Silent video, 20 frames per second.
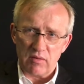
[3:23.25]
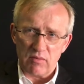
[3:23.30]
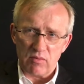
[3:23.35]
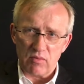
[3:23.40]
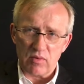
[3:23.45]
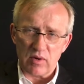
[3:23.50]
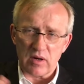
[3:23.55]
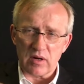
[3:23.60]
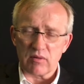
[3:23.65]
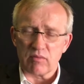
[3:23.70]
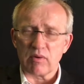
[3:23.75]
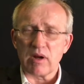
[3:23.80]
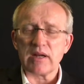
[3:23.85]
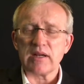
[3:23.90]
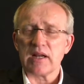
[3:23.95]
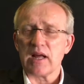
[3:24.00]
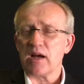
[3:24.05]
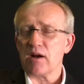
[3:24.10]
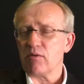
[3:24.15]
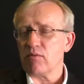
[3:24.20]
right
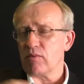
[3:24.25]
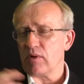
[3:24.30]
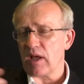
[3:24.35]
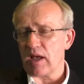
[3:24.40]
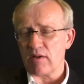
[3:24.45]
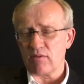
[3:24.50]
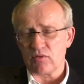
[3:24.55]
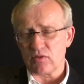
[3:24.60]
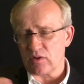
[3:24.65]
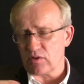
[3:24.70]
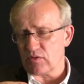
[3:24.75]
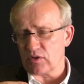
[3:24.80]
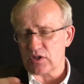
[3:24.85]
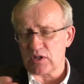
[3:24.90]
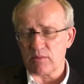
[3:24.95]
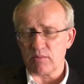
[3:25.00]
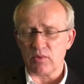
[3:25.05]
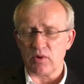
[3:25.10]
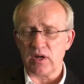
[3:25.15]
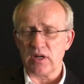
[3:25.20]
now we have sort of a
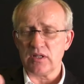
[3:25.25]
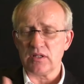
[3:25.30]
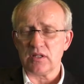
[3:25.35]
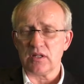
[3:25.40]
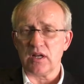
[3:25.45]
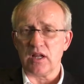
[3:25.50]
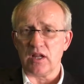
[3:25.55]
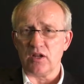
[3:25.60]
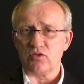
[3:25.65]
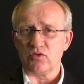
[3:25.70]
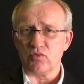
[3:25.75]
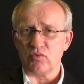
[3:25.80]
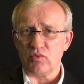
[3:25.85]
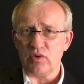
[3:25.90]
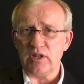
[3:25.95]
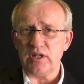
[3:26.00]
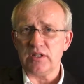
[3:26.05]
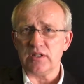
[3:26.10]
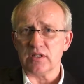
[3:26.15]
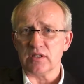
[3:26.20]
separation into
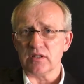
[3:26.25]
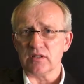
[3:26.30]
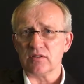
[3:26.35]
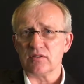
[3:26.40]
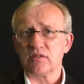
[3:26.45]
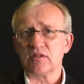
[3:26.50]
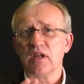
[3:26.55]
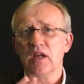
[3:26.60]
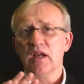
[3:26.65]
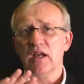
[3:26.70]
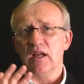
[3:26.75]
regions.